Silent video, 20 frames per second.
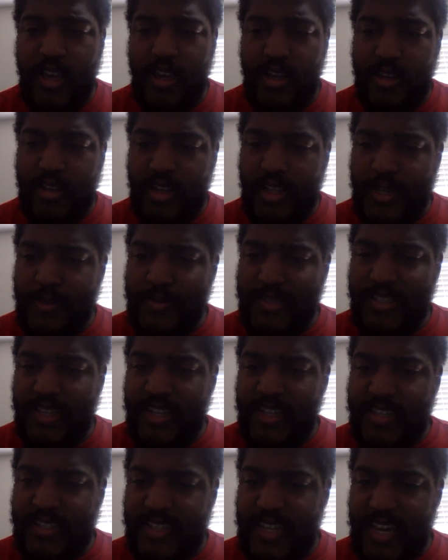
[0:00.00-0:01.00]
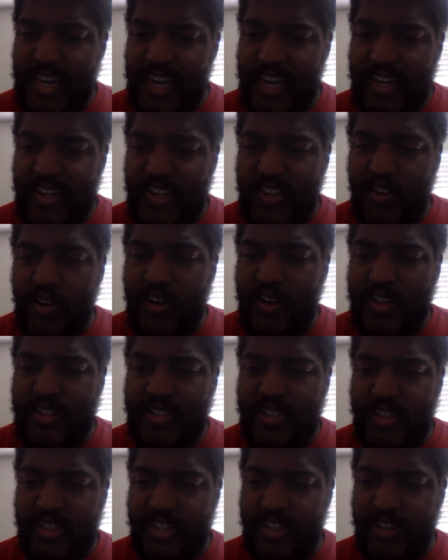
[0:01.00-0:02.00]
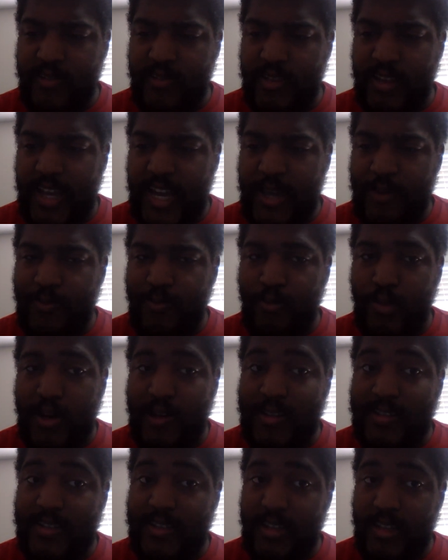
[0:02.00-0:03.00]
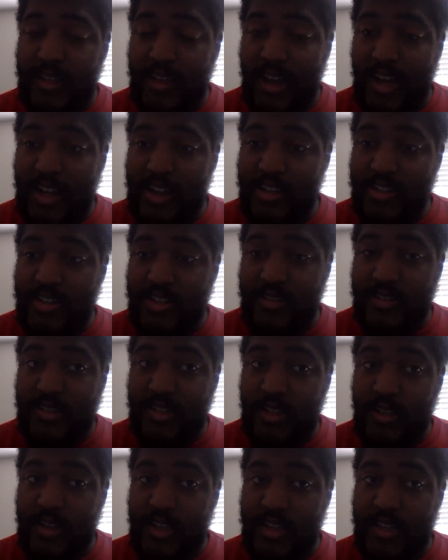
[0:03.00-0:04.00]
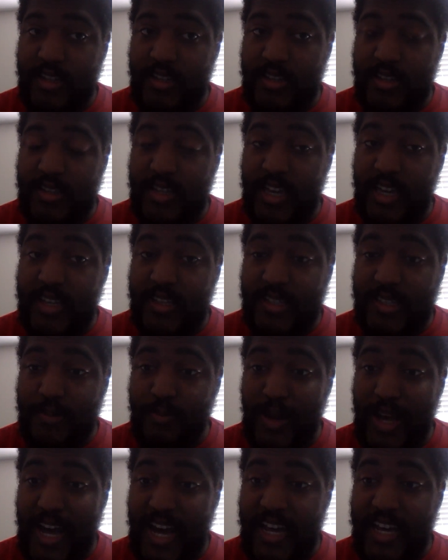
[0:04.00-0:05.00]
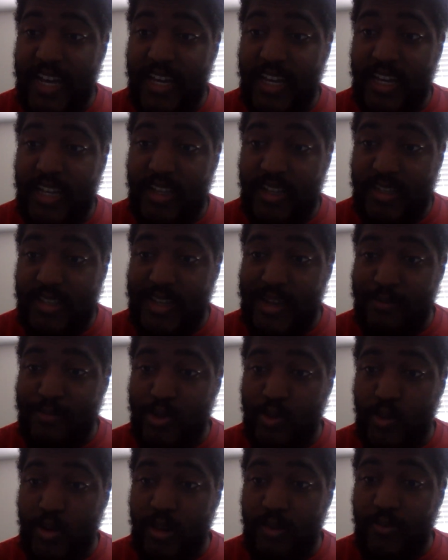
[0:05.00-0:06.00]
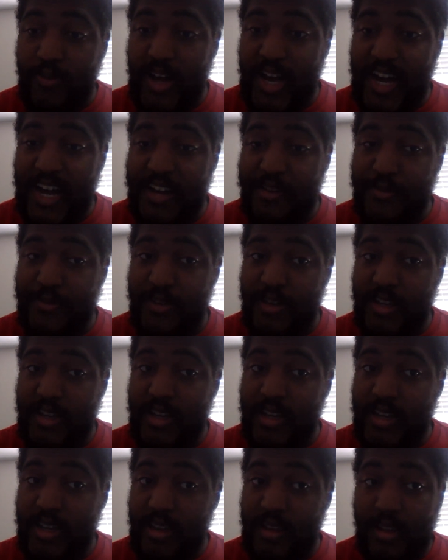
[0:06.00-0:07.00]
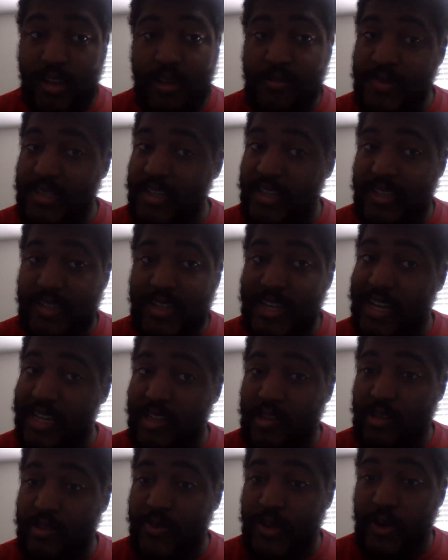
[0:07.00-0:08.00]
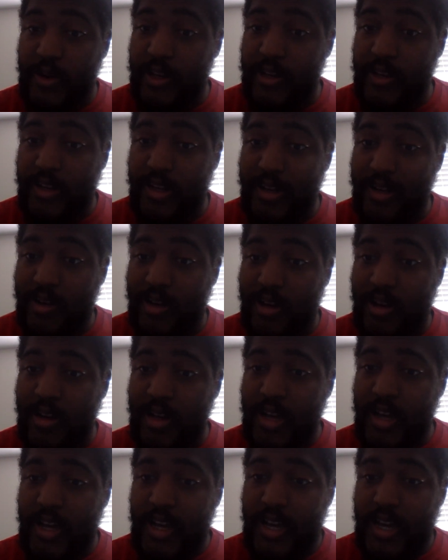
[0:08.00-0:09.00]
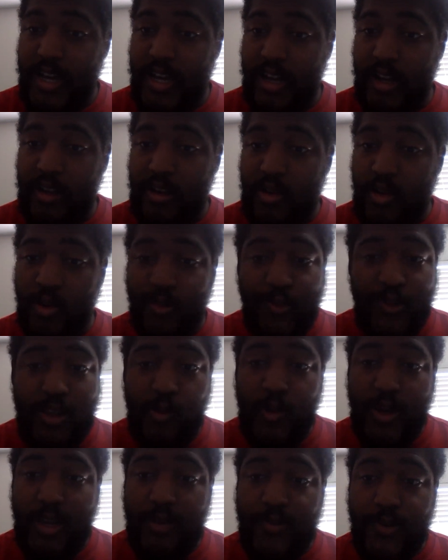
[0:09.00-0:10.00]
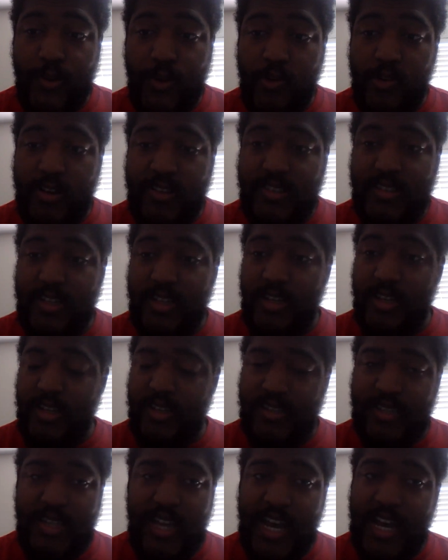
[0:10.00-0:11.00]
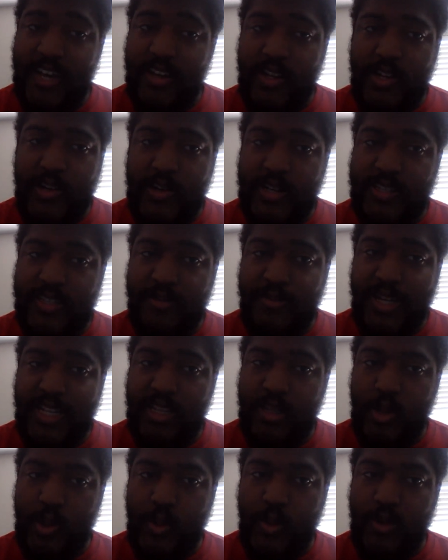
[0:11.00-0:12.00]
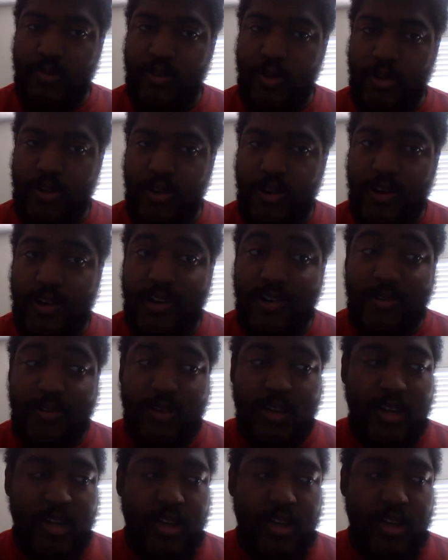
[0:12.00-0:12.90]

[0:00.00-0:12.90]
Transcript: Clemson is hanging on to dear life. Boston College is looking to take a spot in the top 25, and Clemson has not looked very good at all. And hopefully, Wake Forest does not underestimate the Louisville Cardinal.